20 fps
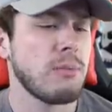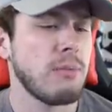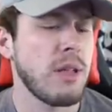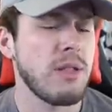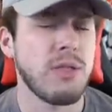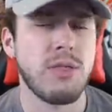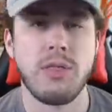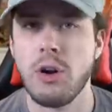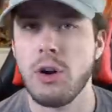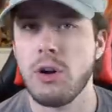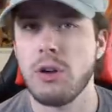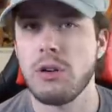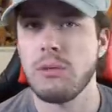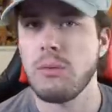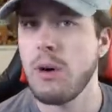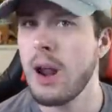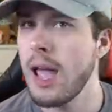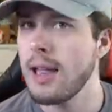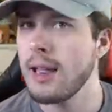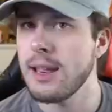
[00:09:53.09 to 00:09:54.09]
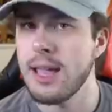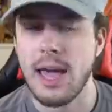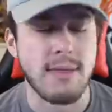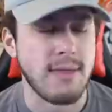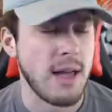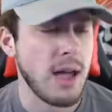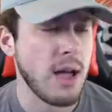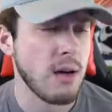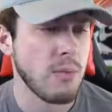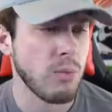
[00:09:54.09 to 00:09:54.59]
in 3rd, right? Yeah,
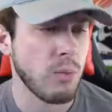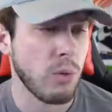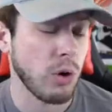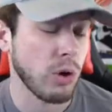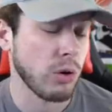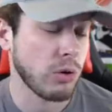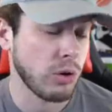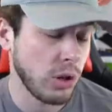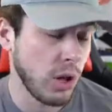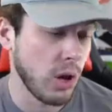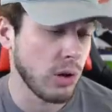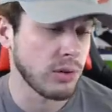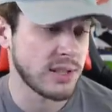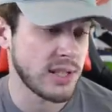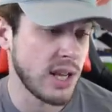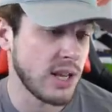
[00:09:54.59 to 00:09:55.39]
they were close.